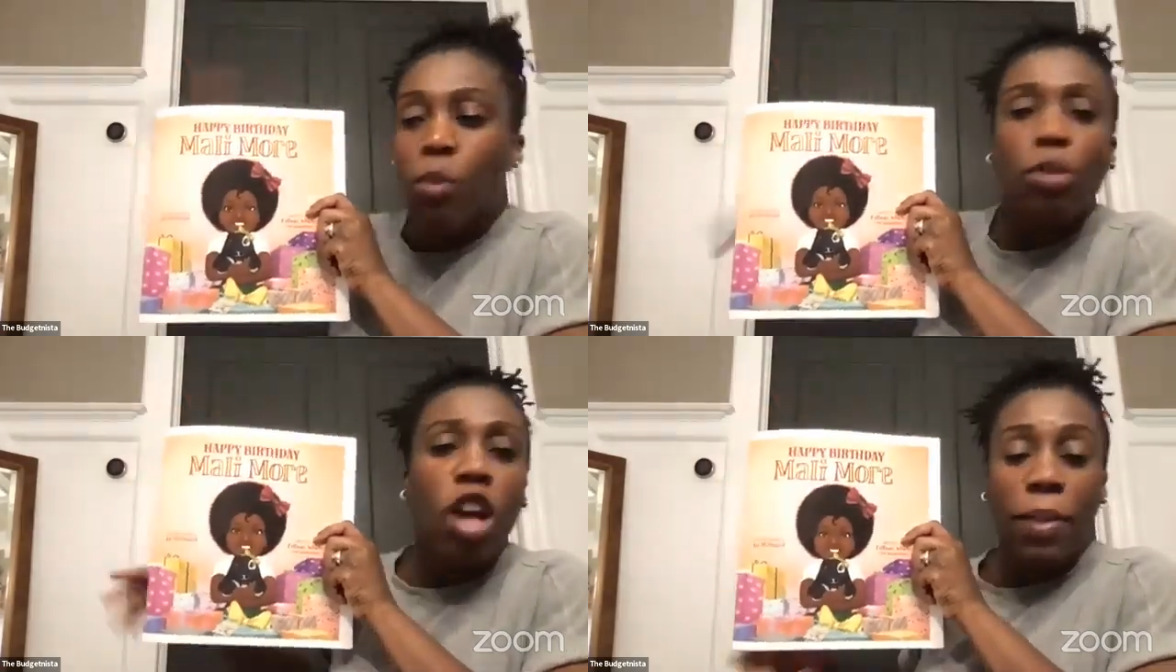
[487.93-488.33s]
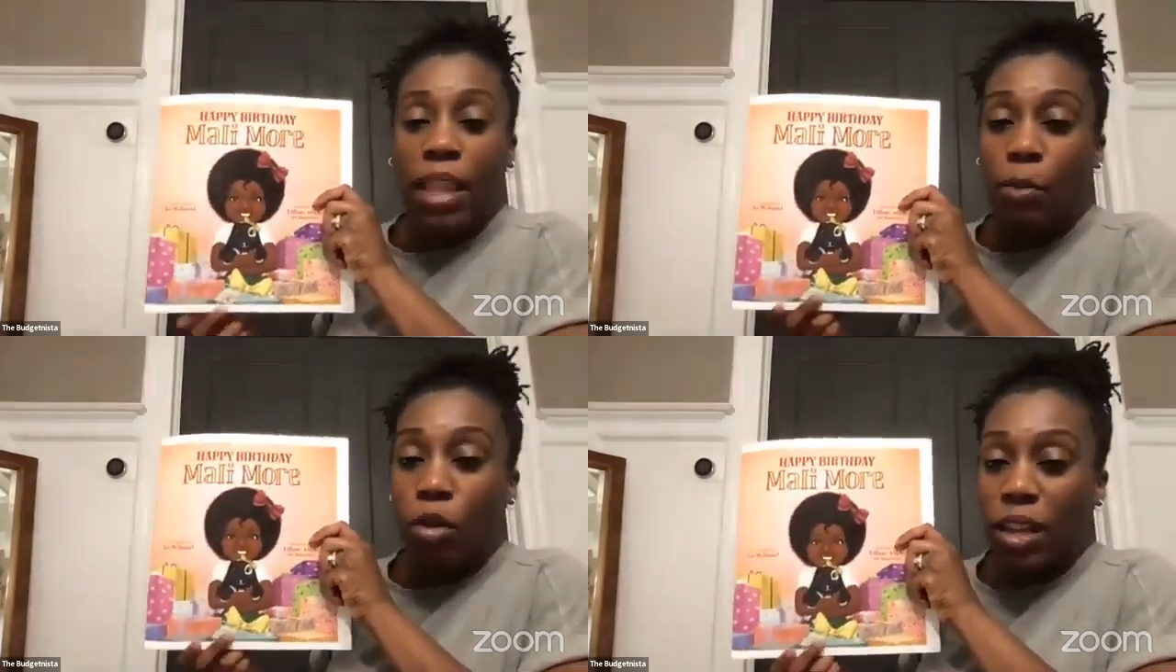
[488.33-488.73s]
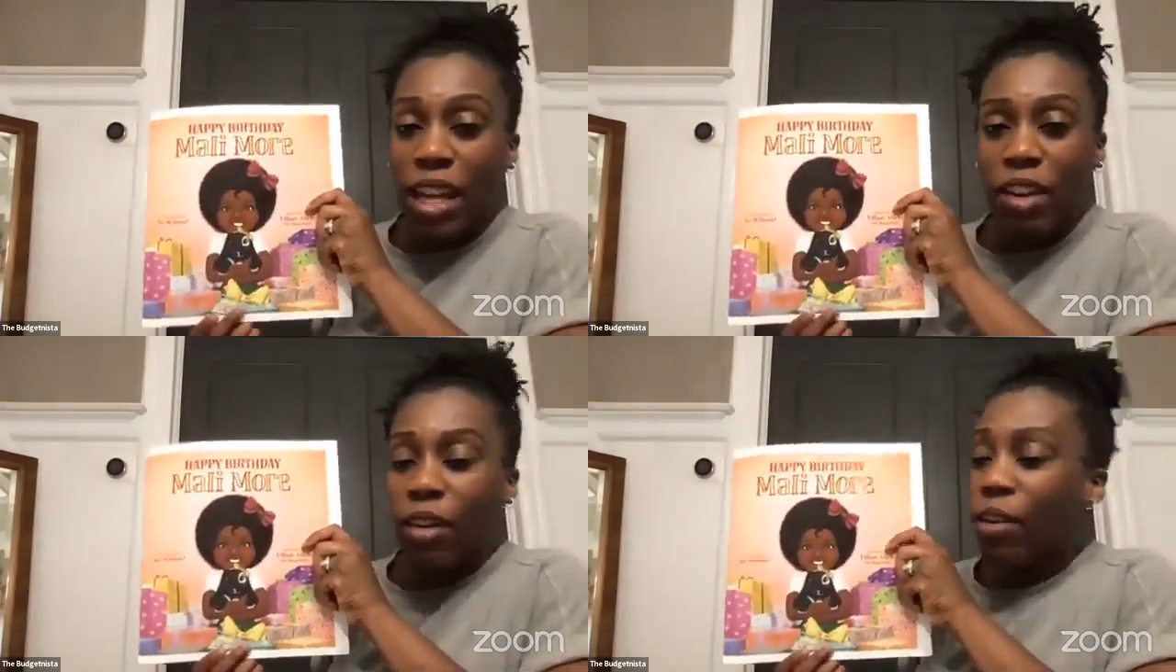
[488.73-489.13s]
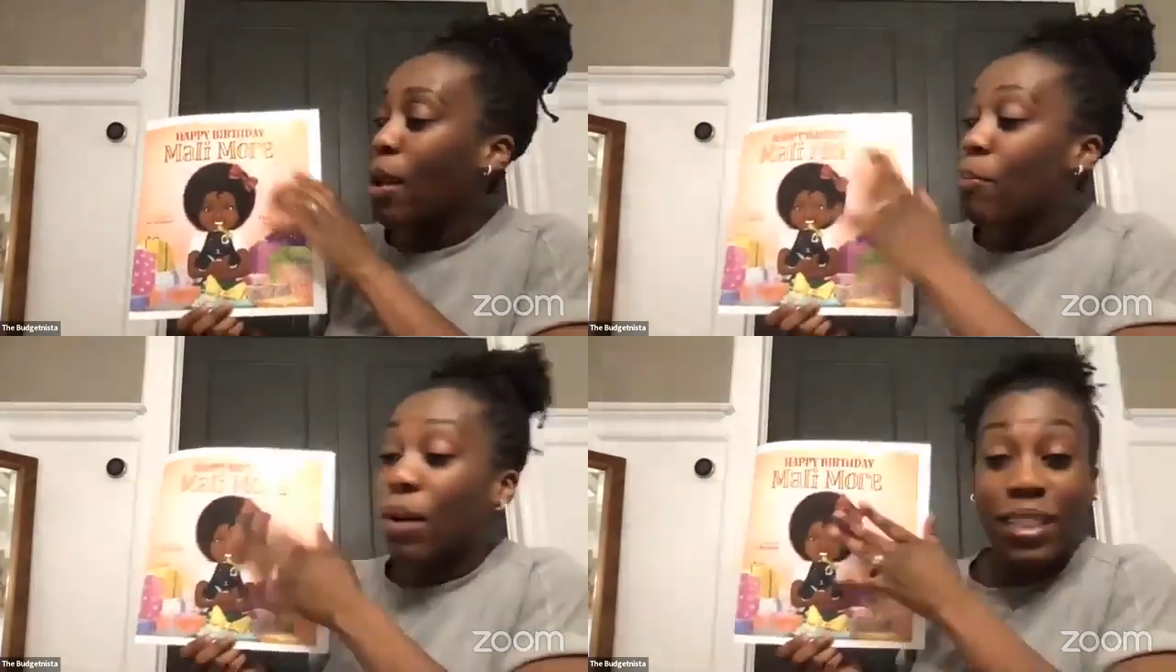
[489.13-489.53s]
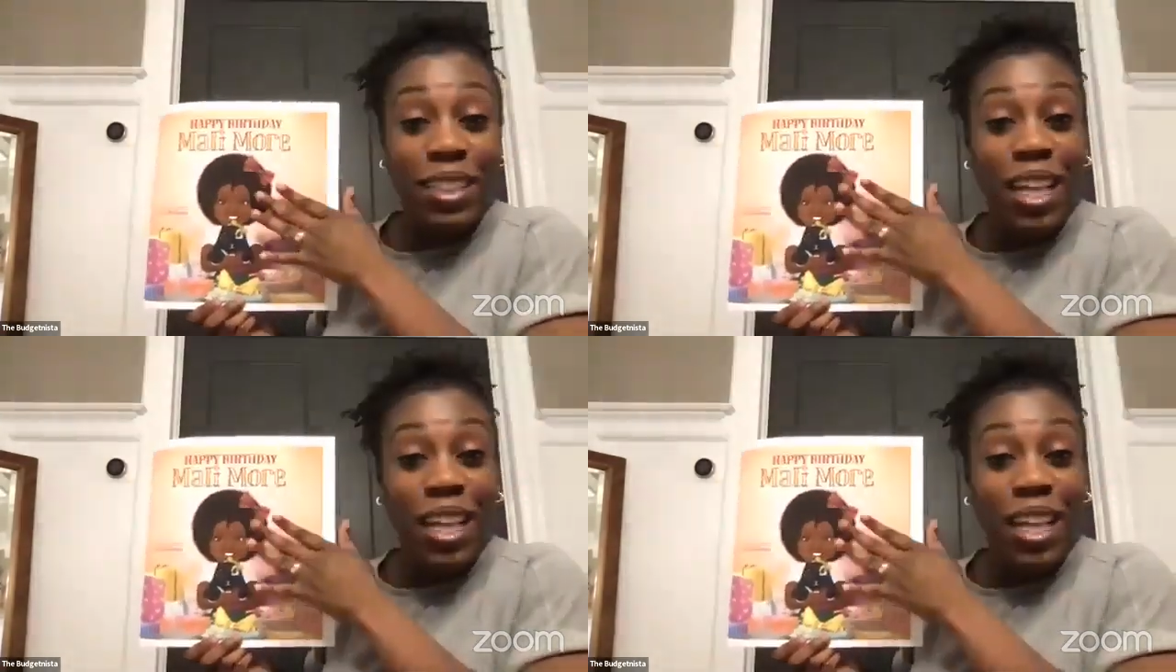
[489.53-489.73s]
We'll talk about that more later, but